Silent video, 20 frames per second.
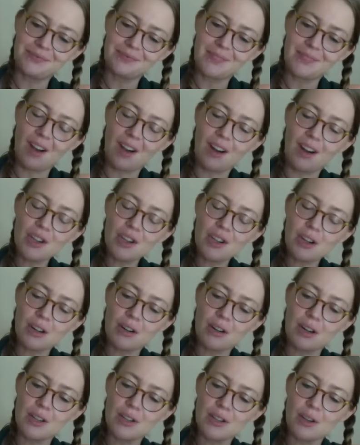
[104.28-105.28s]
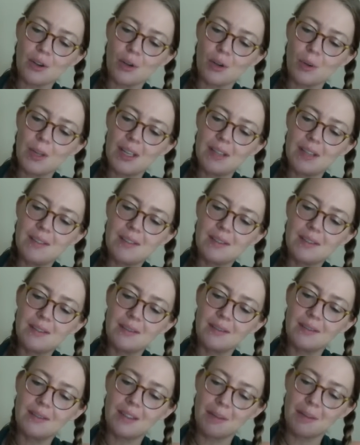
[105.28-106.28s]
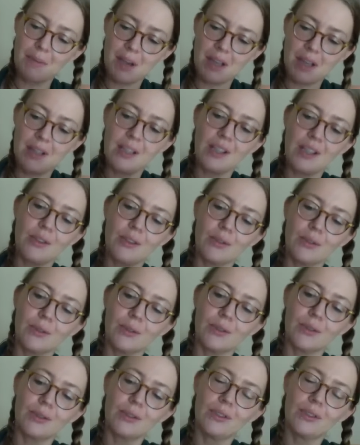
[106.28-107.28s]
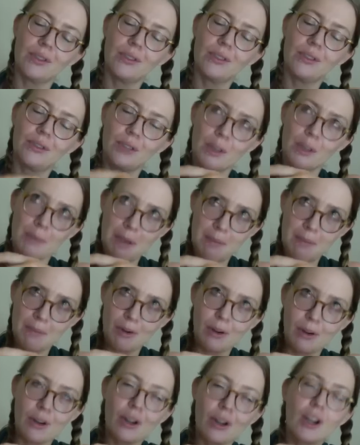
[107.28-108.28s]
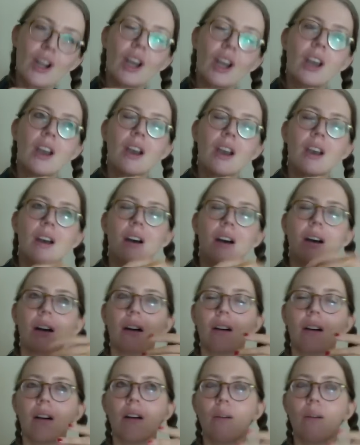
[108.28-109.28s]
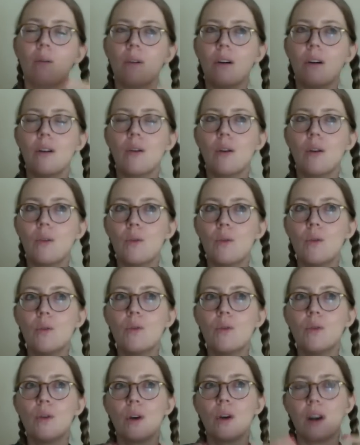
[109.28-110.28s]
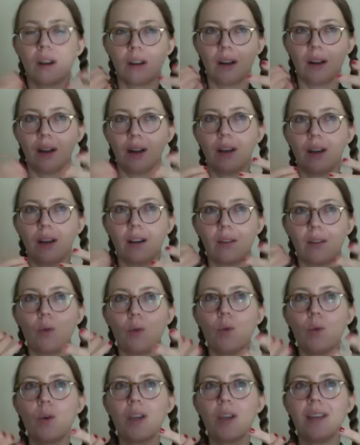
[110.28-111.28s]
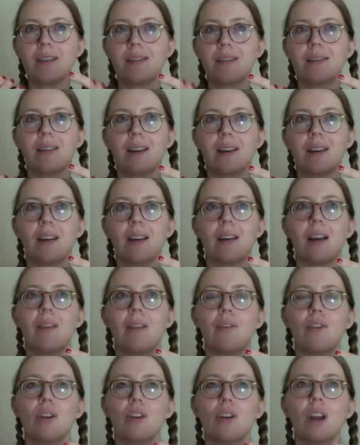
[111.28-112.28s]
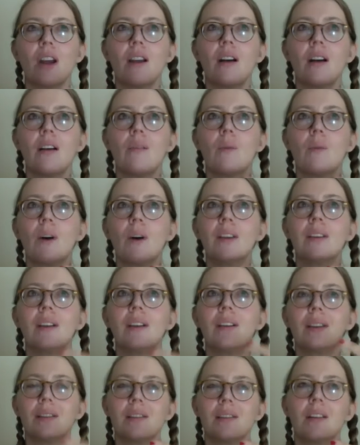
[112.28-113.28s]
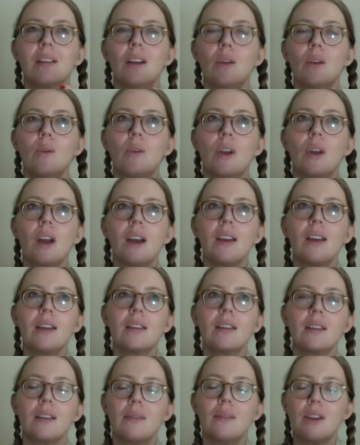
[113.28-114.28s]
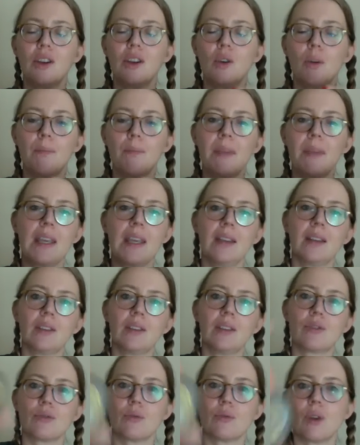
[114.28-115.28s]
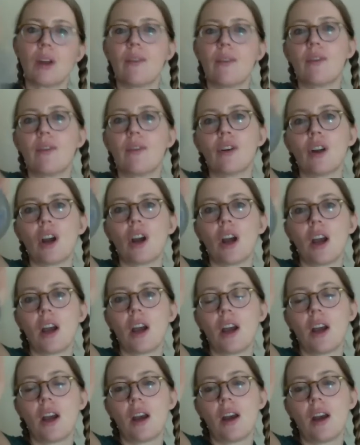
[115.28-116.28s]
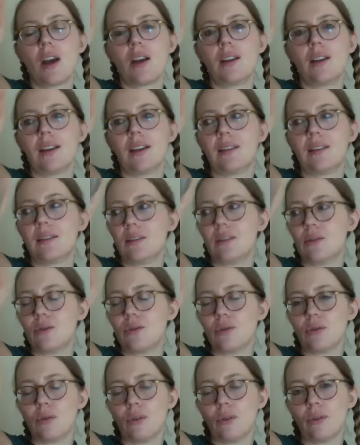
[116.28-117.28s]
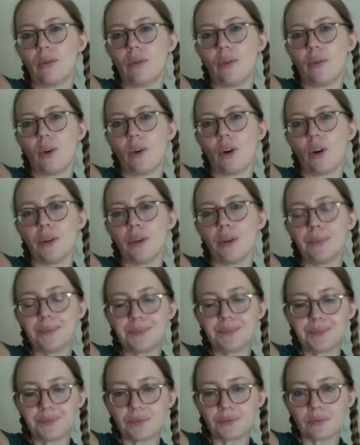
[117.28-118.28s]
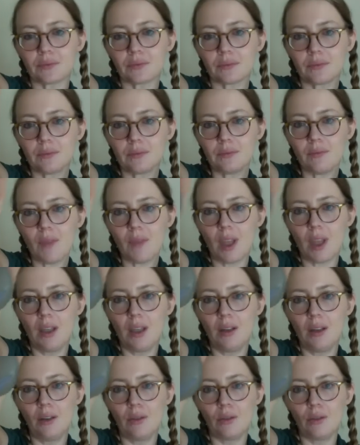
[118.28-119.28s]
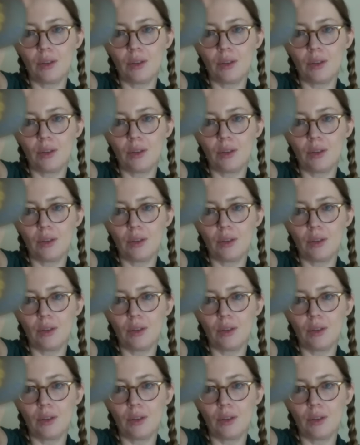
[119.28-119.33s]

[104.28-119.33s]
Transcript: heart chakra is always reminding you to remember who is the real lover, like what does it look like when you are being the true lover, that you should not fall into